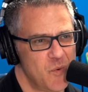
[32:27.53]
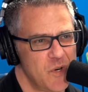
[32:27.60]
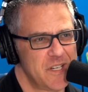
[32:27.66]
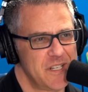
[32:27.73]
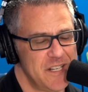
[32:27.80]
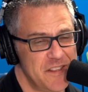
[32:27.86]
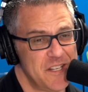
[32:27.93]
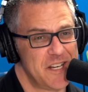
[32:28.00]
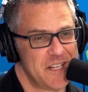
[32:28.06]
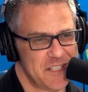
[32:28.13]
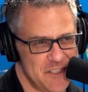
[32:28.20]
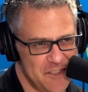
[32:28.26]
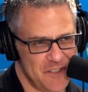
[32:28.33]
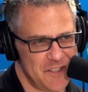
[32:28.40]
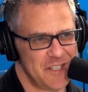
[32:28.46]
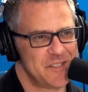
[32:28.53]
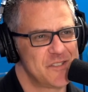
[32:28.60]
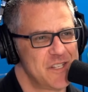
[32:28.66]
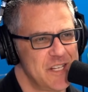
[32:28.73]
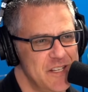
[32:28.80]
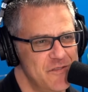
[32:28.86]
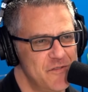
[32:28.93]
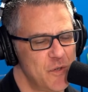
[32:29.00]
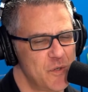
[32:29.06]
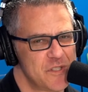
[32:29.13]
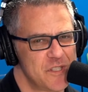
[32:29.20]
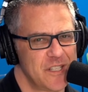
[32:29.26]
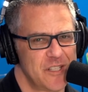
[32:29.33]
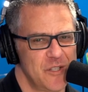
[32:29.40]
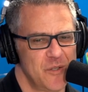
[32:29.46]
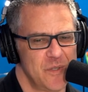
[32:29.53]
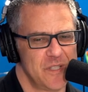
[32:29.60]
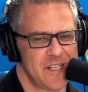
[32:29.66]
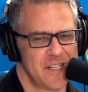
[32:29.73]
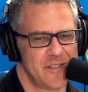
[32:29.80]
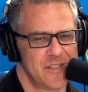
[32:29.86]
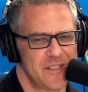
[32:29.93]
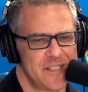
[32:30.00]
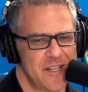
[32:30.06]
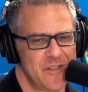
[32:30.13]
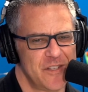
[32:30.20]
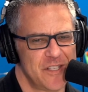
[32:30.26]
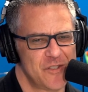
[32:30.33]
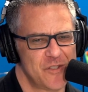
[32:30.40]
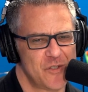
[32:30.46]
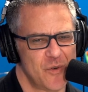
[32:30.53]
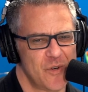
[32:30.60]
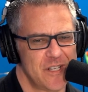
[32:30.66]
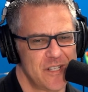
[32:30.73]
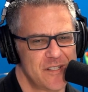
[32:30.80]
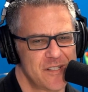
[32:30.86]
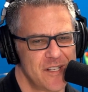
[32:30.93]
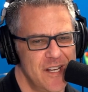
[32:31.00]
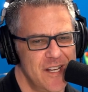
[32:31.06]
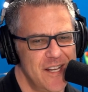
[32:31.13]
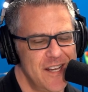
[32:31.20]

working at the Huck is, is seeing folks like you and telling telling these stories.